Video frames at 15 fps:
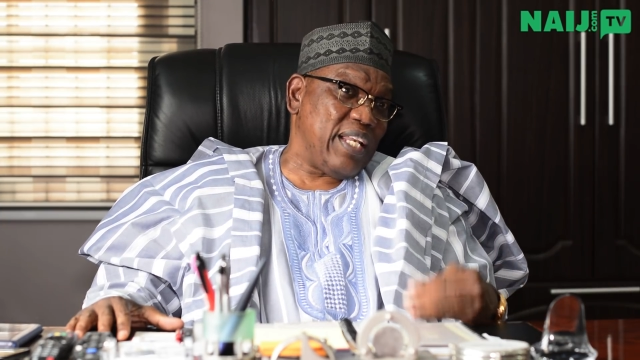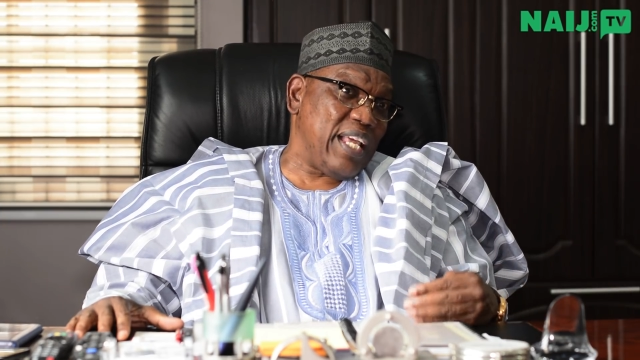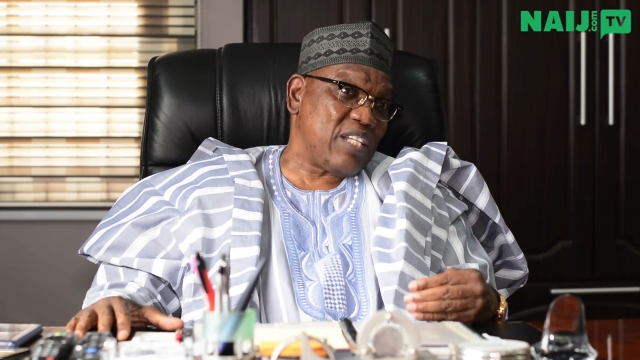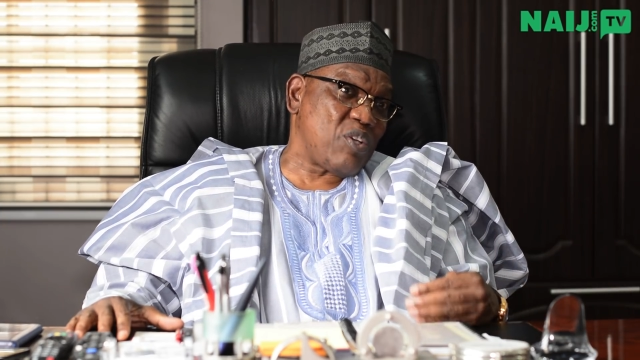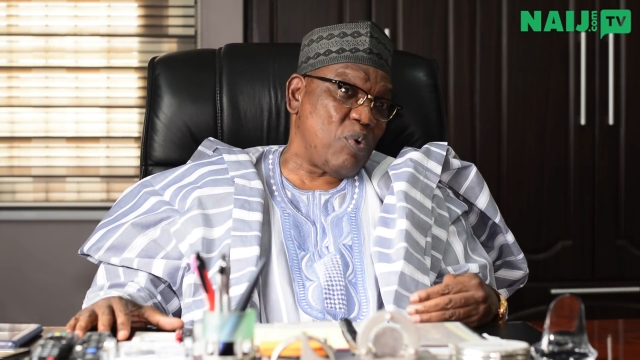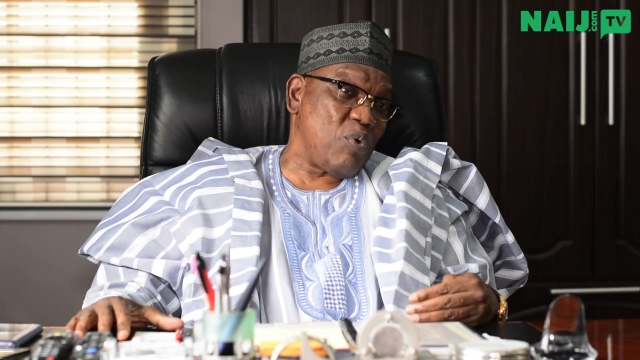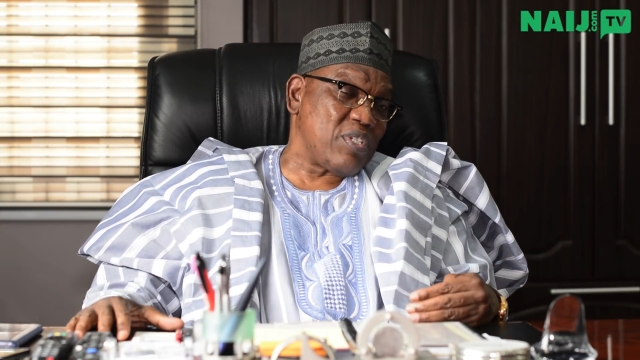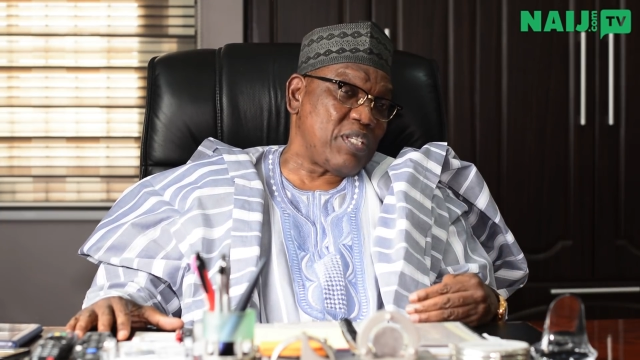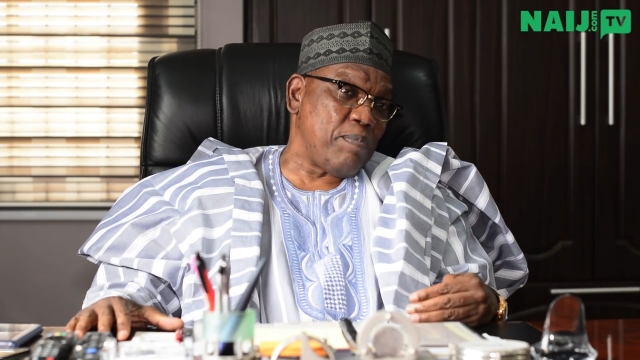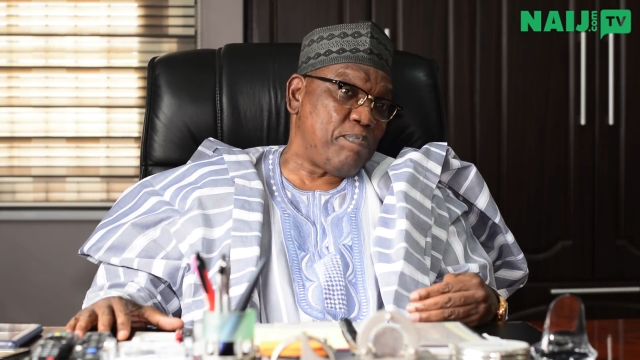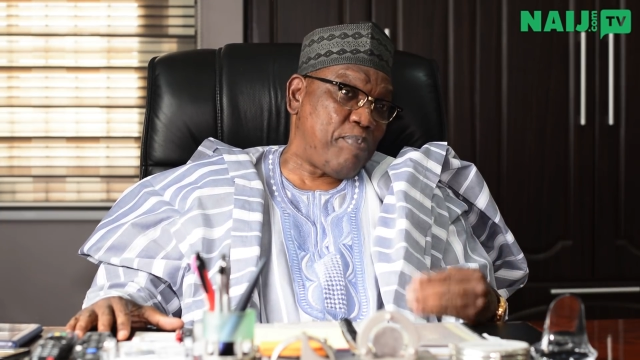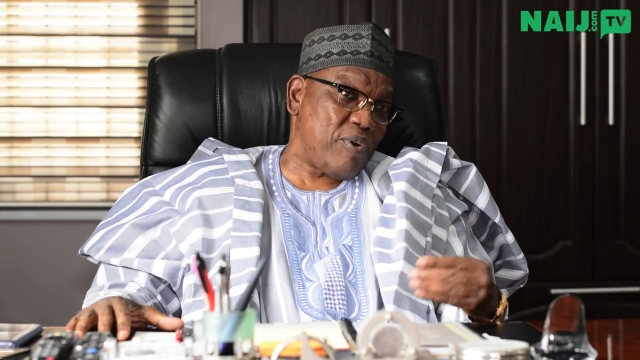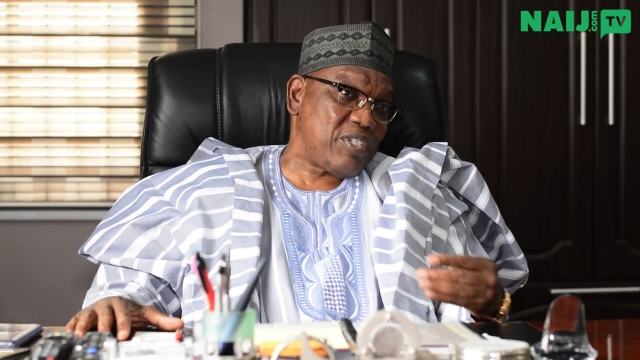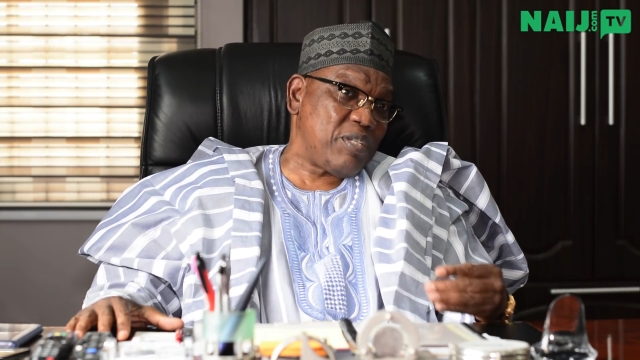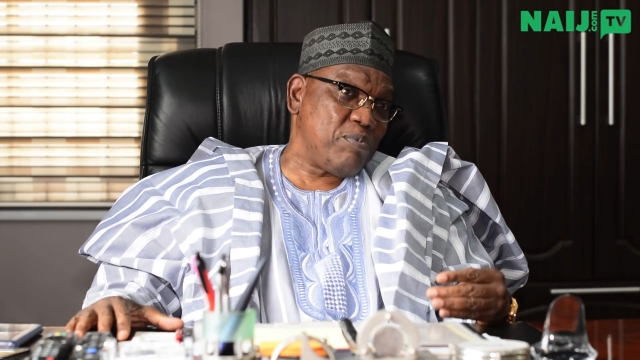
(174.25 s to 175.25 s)
election was
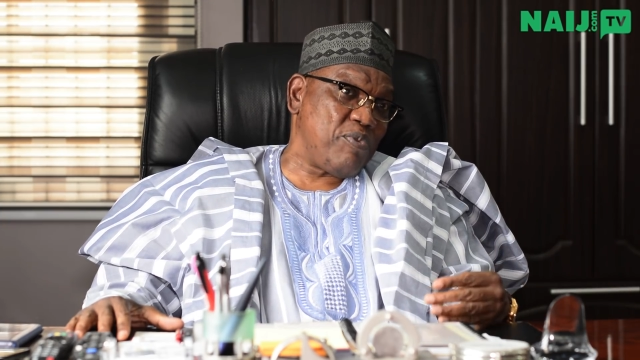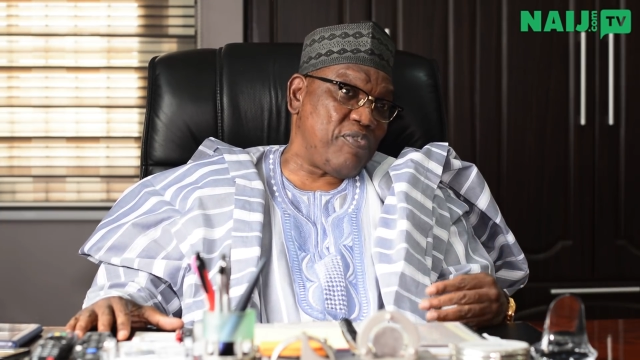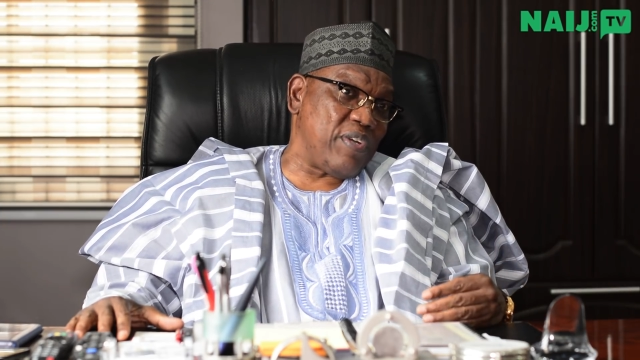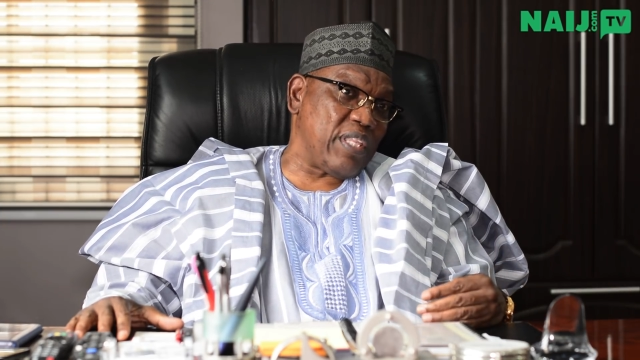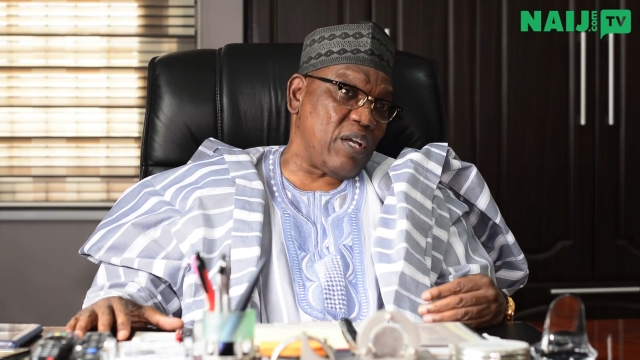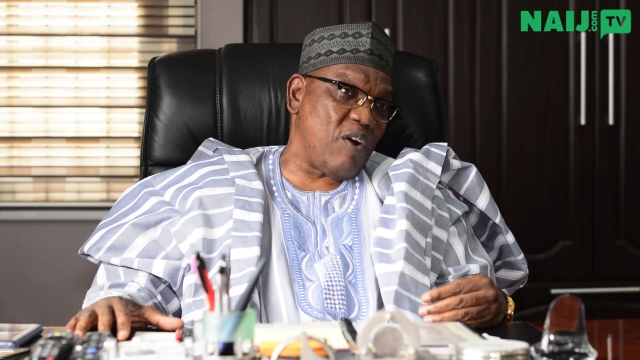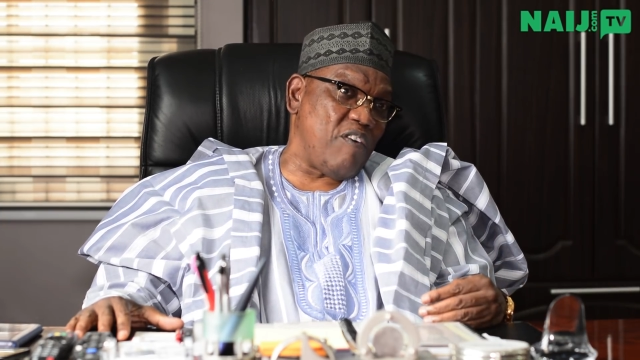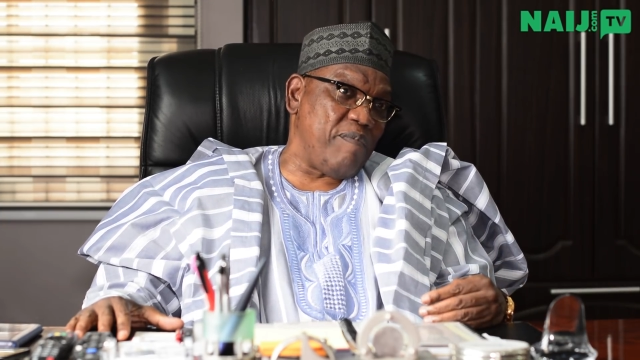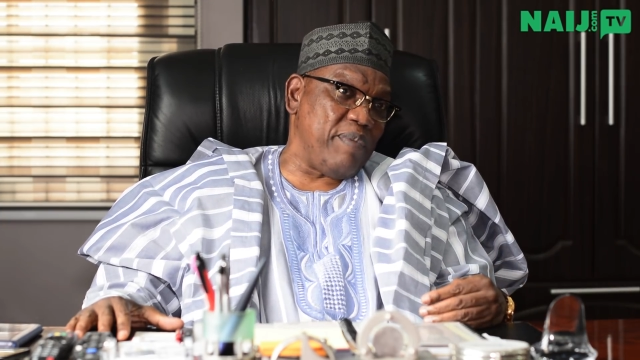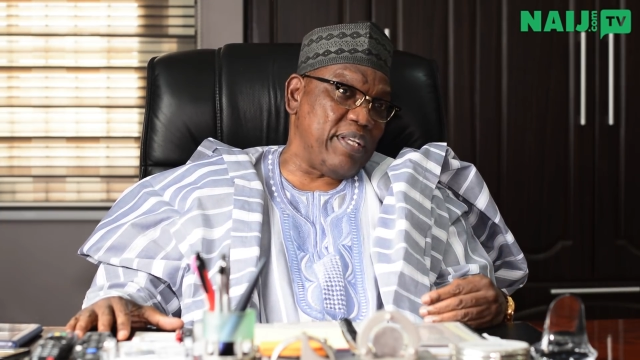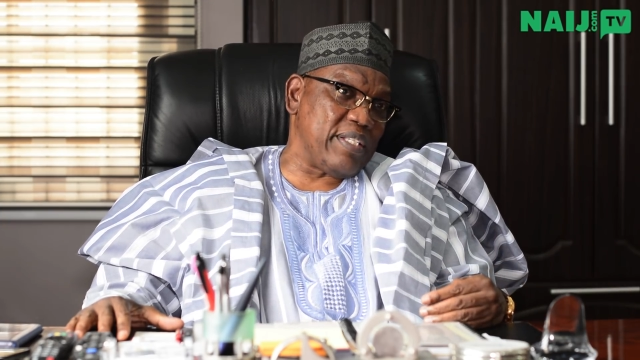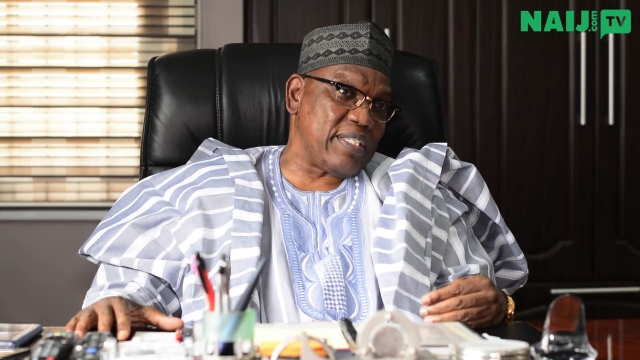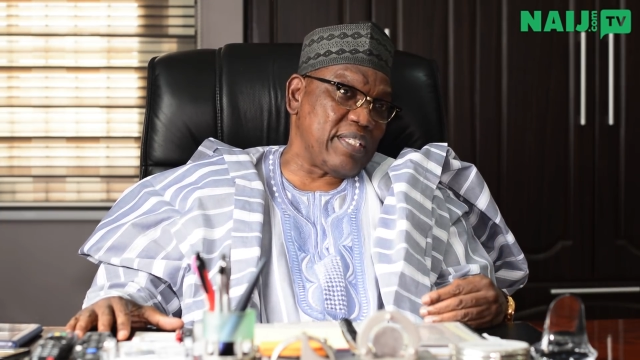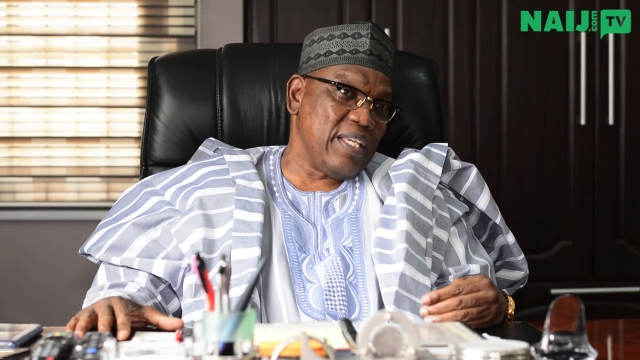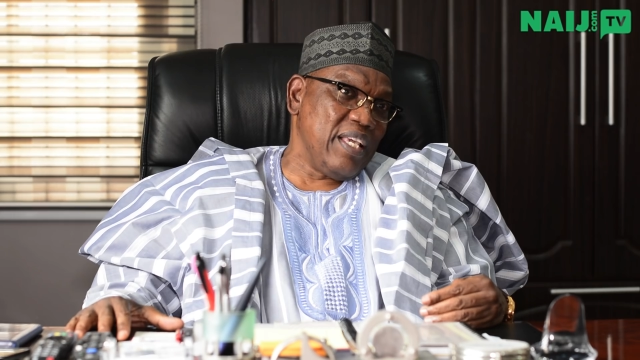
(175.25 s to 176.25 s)
impossible for the
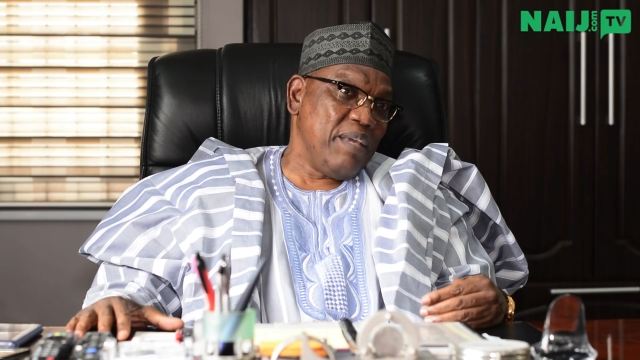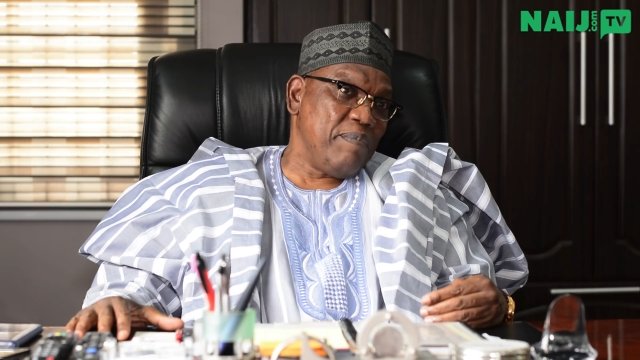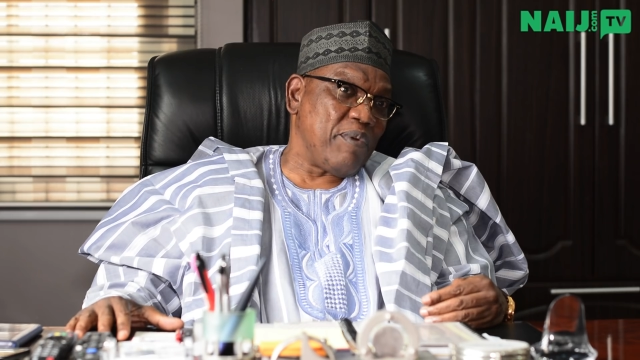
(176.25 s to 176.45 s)
governments,